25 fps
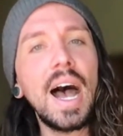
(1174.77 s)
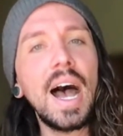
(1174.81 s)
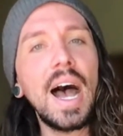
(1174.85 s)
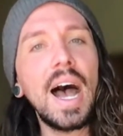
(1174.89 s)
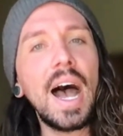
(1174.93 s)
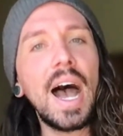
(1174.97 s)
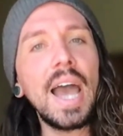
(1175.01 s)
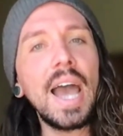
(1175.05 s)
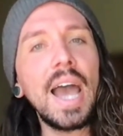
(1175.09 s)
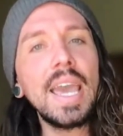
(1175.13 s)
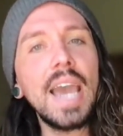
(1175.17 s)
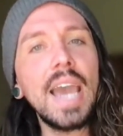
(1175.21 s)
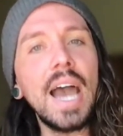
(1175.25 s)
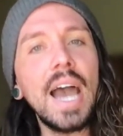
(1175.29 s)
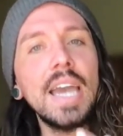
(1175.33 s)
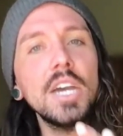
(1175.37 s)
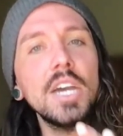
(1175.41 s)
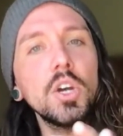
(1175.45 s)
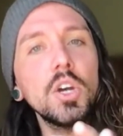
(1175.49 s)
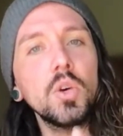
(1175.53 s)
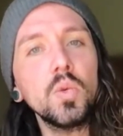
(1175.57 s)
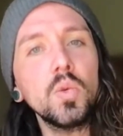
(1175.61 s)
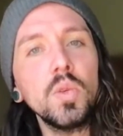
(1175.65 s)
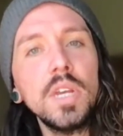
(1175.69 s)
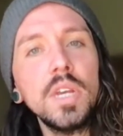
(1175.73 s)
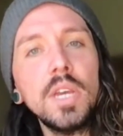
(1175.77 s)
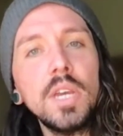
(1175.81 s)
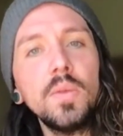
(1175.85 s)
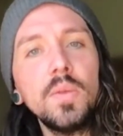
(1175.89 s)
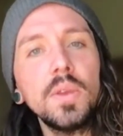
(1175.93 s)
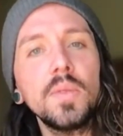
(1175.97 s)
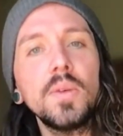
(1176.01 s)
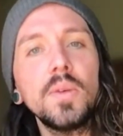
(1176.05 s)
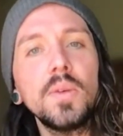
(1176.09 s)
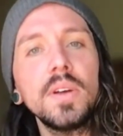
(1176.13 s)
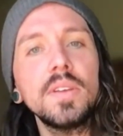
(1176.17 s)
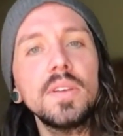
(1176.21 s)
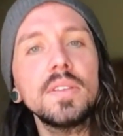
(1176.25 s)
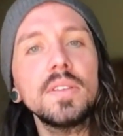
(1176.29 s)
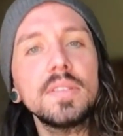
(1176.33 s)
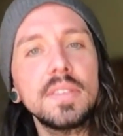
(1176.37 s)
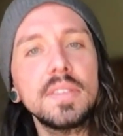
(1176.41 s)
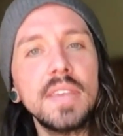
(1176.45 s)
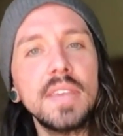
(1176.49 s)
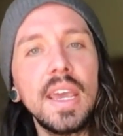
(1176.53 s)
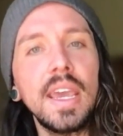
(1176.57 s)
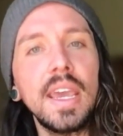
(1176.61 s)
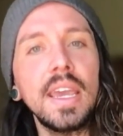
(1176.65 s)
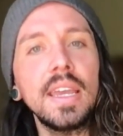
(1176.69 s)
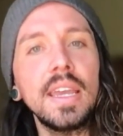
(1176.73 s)
agree with what you're
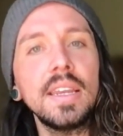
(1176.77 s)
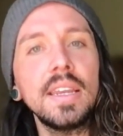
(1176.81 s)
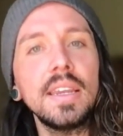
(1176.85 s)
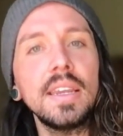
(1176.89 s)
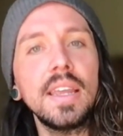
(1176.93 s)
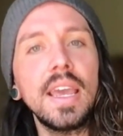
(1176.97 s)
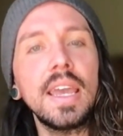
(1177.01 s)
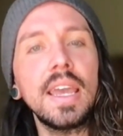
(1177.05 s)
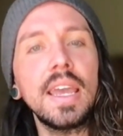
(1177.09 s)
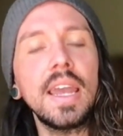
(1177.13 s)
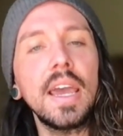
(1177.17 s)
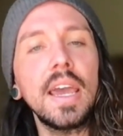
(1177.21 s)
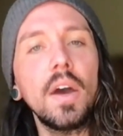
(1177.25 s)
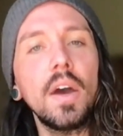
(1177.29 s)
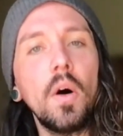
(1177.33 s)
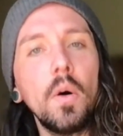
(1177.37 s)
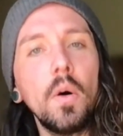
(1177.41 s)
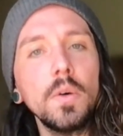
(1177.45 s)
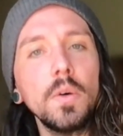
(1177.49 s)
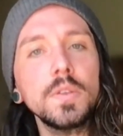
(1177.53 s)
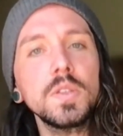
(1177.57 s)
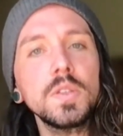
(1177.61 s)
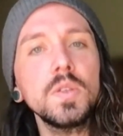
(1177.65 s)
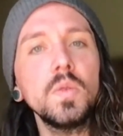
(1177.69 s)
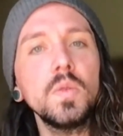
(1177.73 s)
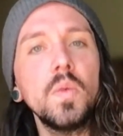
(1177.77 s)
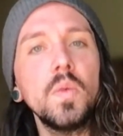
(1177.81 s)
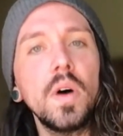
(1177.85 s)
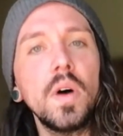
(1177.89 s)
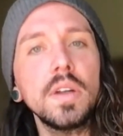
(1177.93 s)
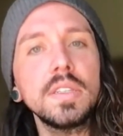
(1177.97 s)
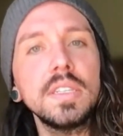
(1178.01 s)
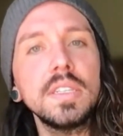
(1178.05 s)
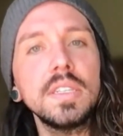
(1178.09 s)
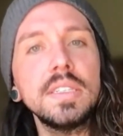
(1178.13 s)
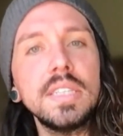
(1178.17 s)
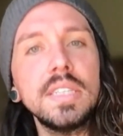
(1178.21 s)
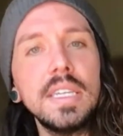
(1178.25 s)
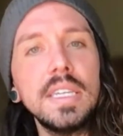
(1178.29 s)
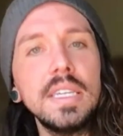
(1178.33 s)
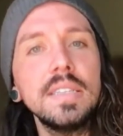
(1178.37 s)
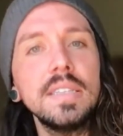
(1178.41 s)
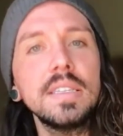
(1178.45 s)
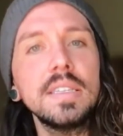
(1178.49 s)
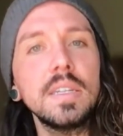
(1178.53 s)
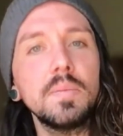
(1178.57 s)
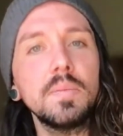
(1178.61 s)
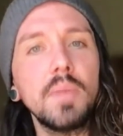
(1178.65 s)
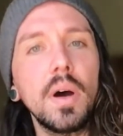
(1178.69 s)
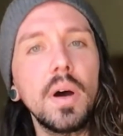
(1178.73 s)
saying, and I also want to tease
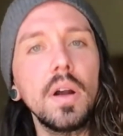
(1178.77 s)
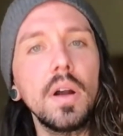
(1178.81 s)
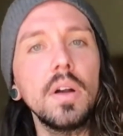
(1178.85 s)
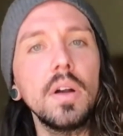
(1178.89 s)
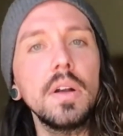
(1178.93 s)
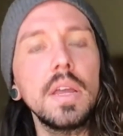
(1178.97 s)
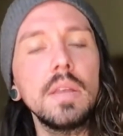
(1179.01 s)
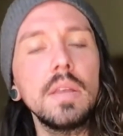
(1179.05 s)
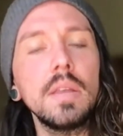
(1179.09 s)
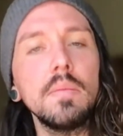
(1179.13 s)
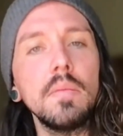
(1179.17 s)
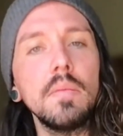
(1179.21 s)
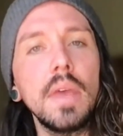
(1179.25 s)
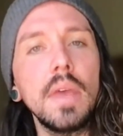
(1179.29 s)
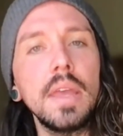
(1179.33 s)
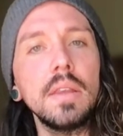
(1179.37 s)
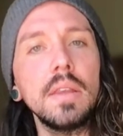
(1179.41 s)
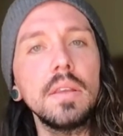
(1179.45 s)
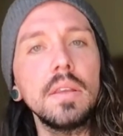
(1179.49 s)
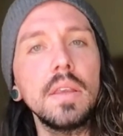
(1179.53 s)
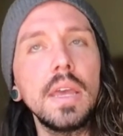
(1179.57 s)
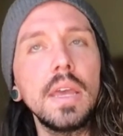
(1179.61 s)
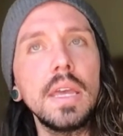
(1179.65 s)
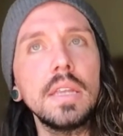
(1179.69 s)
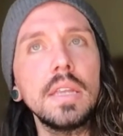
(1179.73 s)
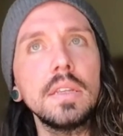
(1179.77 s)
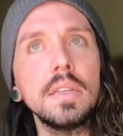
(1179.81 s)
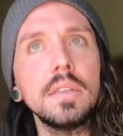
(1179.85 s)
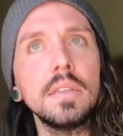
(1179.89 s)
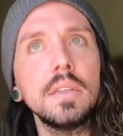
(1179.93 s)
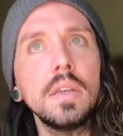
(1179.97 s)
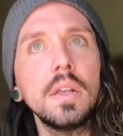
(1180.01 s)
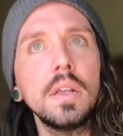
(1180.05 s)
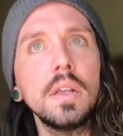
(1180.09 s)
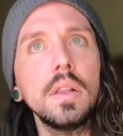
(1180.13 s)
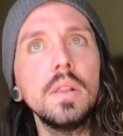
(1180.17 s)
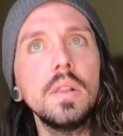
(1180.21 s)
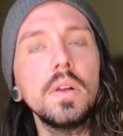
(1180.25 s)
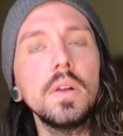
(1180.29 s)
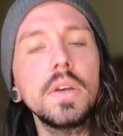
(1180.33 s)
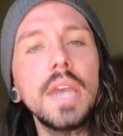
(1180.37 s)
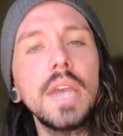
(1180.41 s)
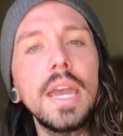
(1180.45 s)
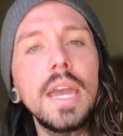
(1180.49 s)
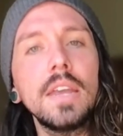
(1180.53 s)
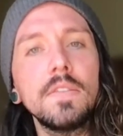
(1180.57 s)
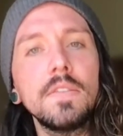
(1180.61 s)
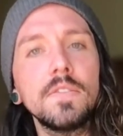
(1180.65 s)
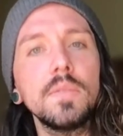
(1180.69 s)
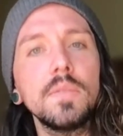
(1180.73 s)
it apart and look
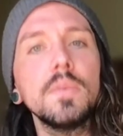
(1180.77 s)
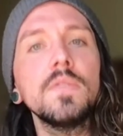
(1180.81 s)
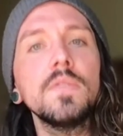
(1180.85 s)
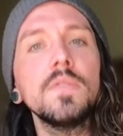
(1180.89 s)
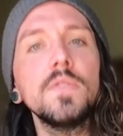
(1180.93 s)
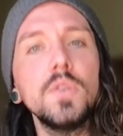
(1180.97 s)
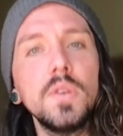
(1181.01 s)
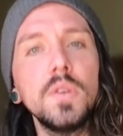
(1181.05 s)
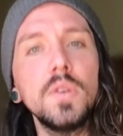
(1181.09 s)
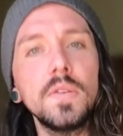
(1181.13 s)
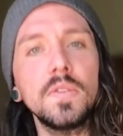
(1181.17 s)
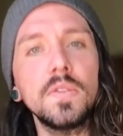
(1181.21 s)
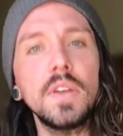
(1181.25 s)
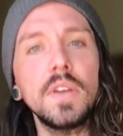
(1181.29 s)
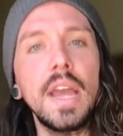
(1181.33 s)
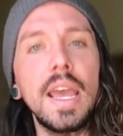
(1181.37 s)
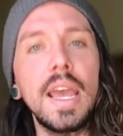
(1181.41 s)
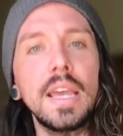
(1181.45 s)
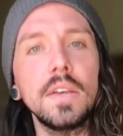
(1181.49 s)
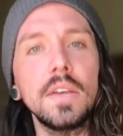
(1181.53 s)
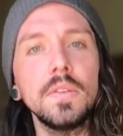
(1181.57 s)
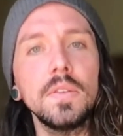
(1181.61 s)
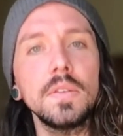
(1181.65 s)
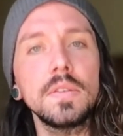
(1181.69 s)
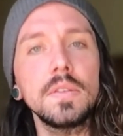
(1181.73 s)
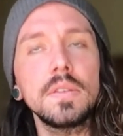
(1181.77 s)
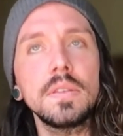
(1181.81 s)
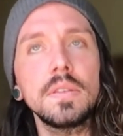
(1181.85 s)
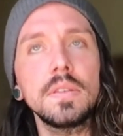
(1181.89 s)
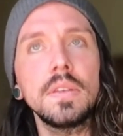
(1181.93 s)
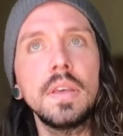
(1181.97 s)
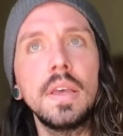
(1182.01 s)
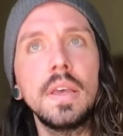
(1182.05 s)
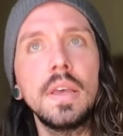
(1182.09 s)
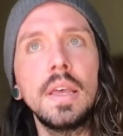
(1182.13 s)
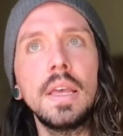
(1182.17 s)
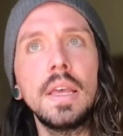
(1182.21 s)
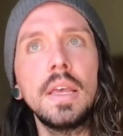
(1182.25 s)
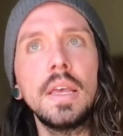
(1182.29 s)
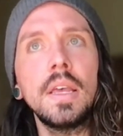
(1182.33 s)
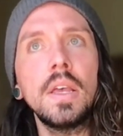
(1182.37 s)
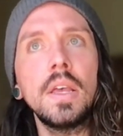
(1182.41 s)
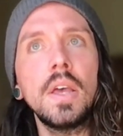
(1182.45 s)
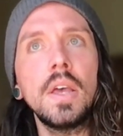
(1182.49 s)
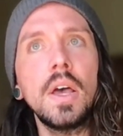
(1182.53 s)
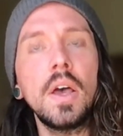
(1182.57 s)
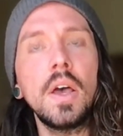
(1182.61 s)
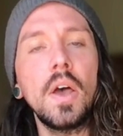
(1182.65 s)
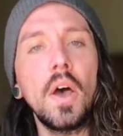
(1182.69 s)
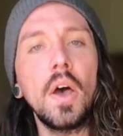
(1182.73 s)
at it from a few different angles.
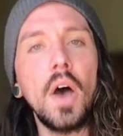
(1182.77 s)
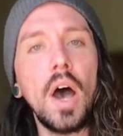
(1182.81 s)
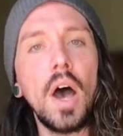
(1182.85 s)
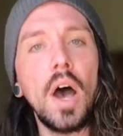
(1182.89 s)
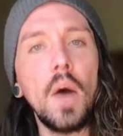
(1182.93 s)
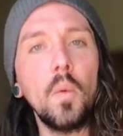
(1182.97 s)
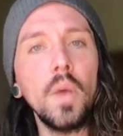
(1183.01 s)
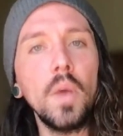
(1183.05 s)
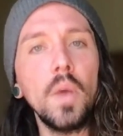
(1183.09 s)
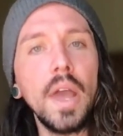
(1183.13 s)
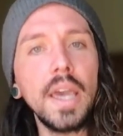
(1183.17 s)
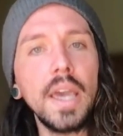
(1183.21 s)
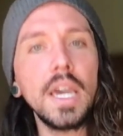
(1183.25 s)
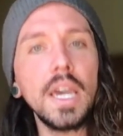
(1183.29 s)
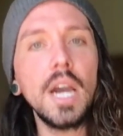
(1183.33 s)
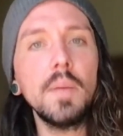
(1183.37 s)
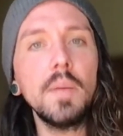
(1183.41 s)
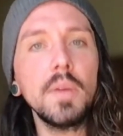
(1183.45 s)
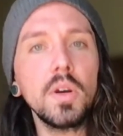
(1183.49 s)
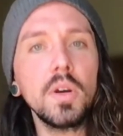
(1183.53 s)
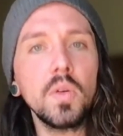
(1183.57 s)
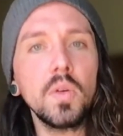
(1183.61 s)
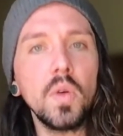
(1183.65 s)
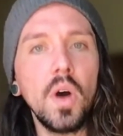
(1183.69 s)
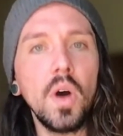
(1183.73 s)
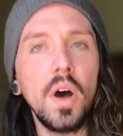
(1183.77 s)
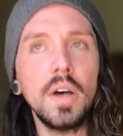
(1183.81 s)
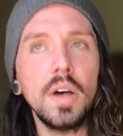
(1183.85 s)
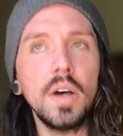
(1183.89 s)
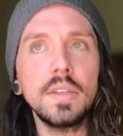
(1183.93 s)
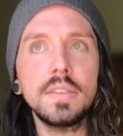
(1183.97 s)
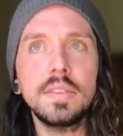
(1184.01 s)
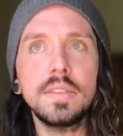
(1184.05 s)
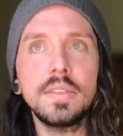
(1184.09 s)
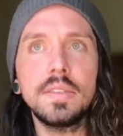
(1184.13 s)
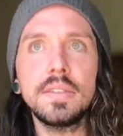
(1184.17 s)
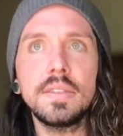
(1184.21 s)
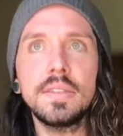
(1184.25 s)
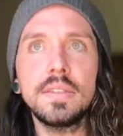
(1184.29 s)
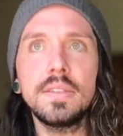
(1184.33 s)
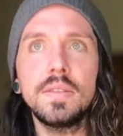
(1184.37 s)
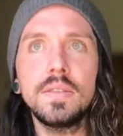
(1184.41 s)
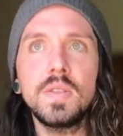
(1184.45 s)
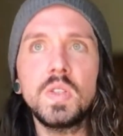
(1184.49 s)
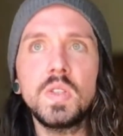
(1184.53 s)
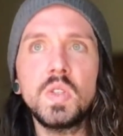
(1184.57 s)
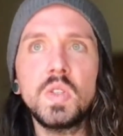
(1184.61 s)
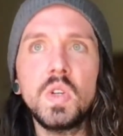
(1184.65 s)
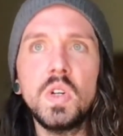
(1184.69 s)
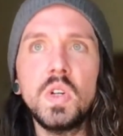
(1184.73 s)
When I come across
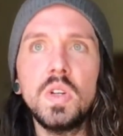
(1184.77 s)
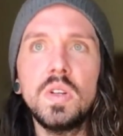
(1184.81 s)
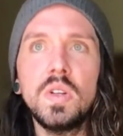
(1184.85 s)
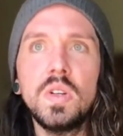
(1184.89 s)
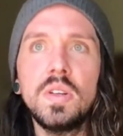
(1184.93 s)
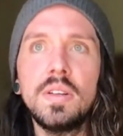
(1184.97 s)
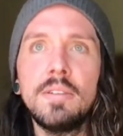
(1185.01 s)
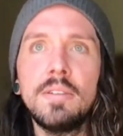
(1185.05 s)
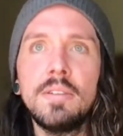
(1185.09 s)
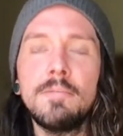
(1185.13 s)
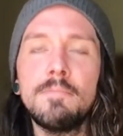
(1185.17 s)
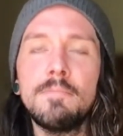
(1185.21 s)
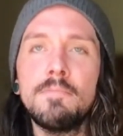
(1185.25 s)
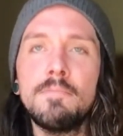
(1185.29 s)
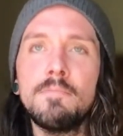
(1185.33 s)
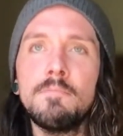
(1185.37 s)
certain